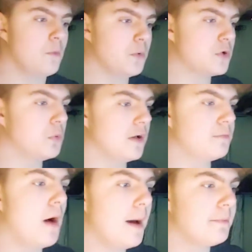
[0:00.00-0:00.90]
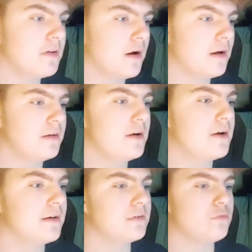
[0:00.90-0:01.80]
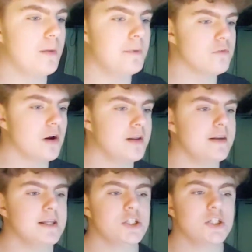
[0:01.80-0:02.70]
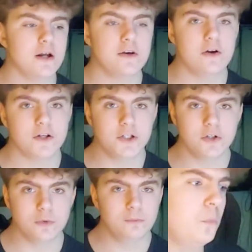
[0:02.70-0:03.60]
which was Pop Star lyrics, Rippin' Runnin', and Stuntin' on You.